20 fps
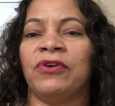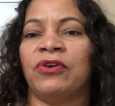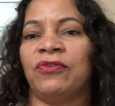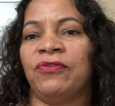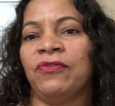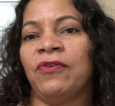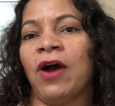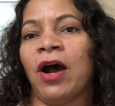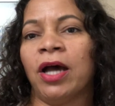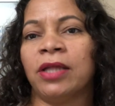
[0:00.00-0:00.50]

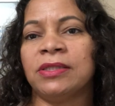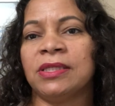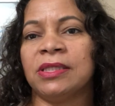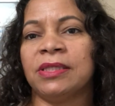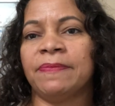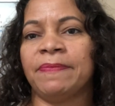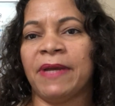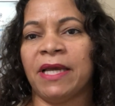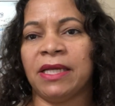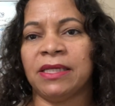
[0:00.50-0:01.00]
thought
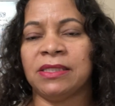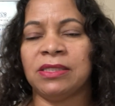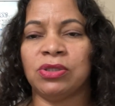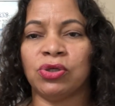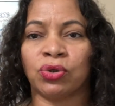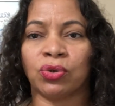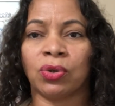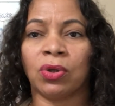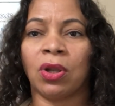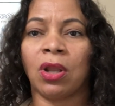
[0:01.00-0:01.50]
is based
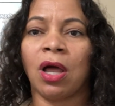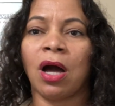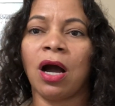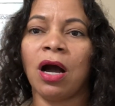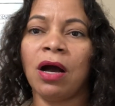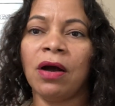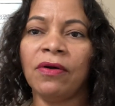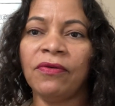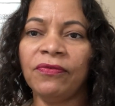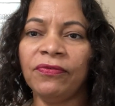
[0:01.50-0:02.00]
on
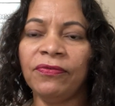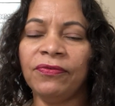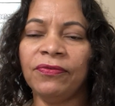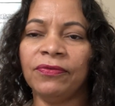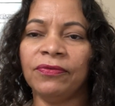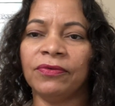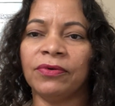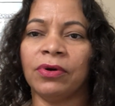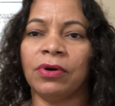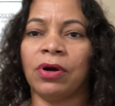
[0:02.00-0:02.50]
love
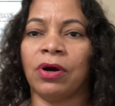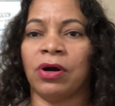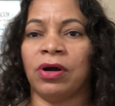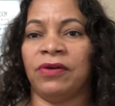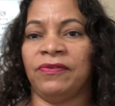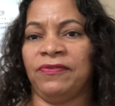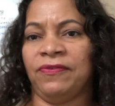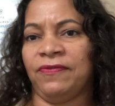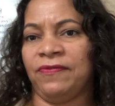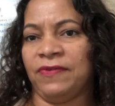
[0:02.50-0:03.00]

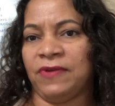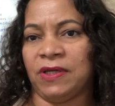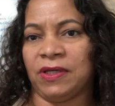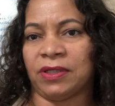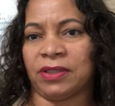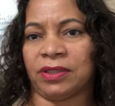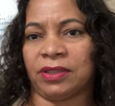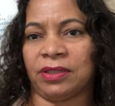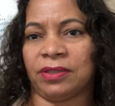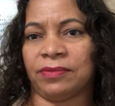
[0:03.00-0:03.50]
or
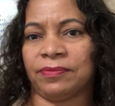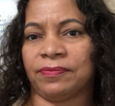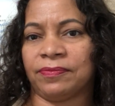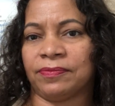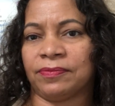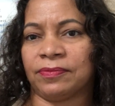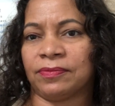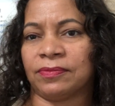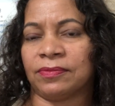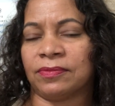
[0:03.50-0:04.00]
fear?
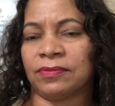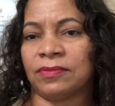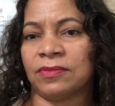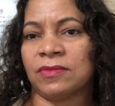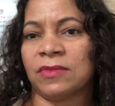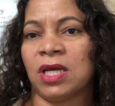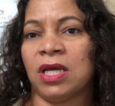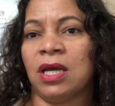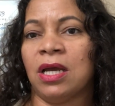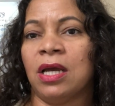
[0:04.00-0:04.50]

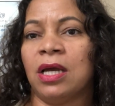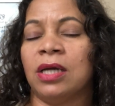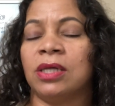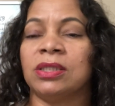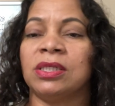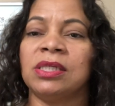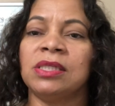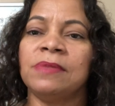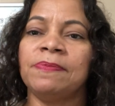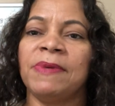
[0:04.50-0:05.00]

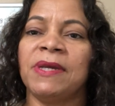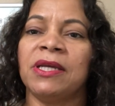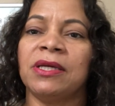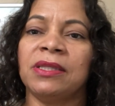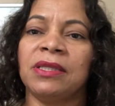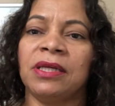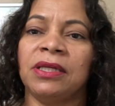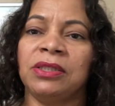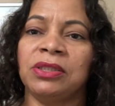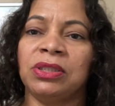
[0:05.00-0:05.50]
Just pay
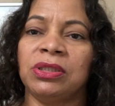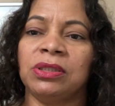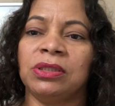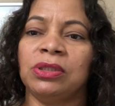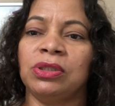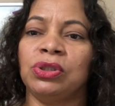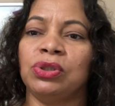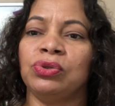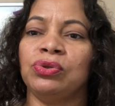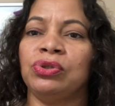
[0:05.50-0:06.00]

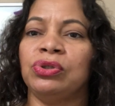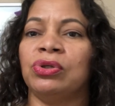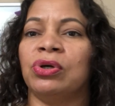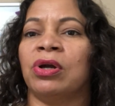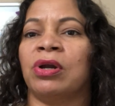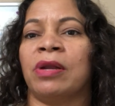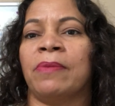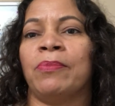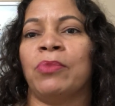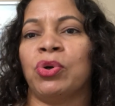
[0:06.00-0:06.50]
attention to
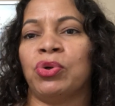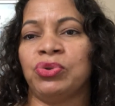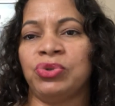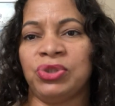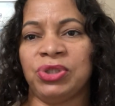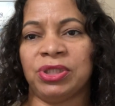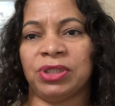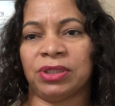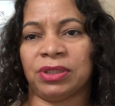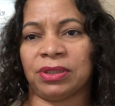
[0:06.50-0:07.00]
your
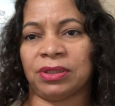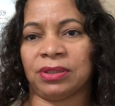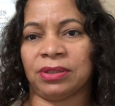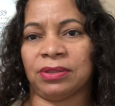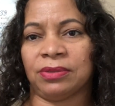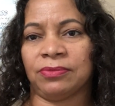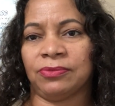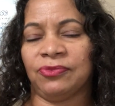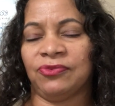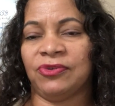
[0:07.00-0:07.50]
emotion.
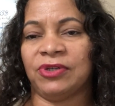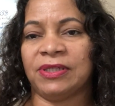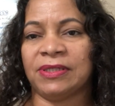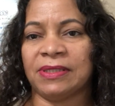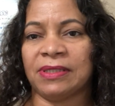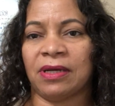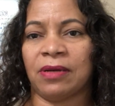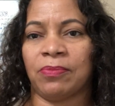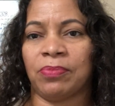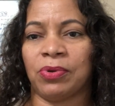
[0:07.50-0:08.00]
For
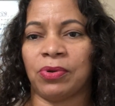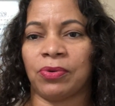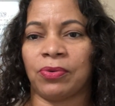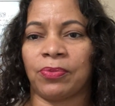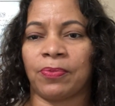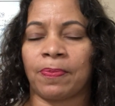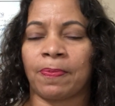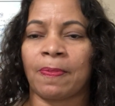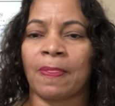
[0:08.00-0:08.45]
example,